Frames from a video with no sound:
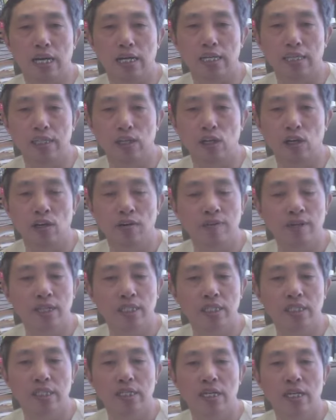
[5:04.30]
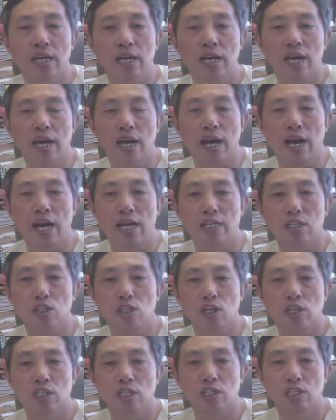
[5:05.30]
nervous,
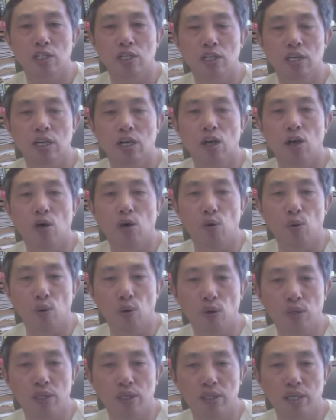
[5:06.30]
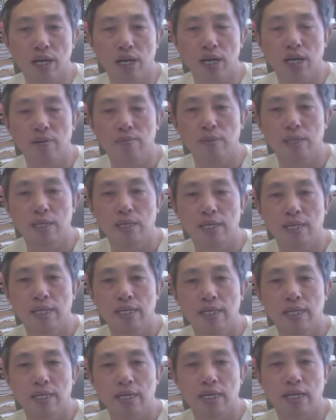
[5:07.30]
anxious all the time,
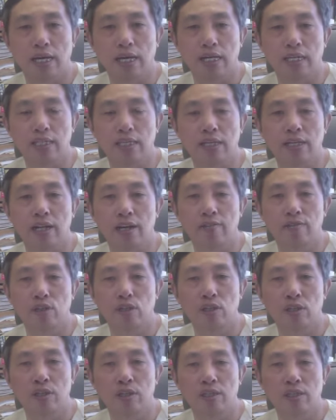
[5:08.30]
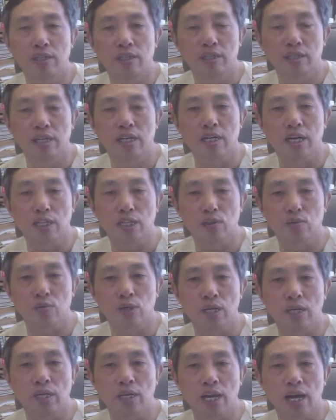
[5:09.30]
and never cannot
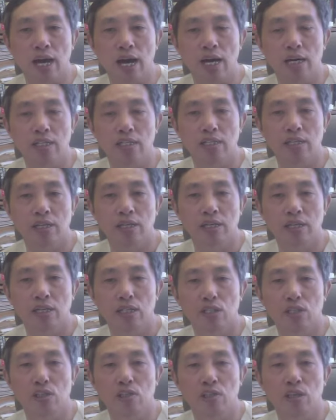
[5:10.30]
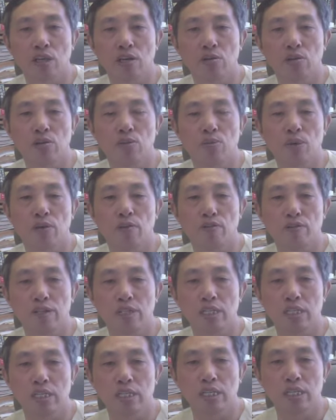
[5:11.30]
relax. So they could be
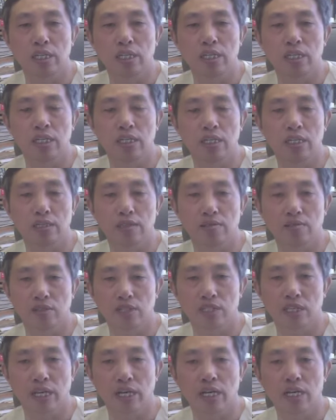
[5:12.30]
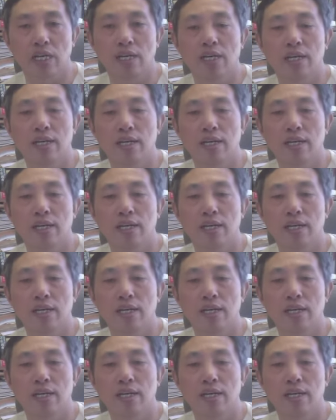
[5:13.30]
physically sick,